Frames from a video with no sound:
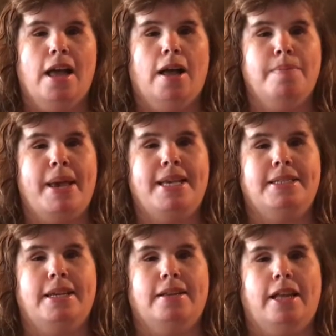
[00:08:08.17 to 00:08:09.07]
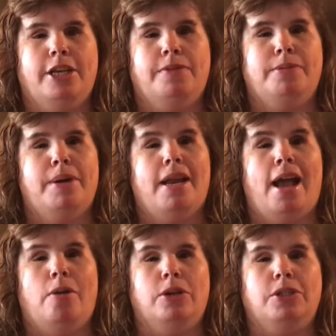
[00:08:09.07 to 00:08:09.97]
amazing, like you spent
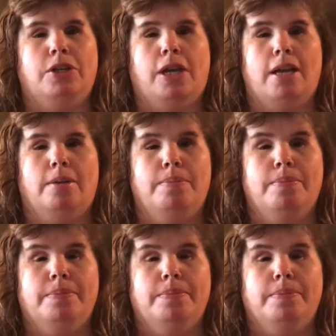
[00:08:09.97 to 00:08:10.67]
hours cooking them.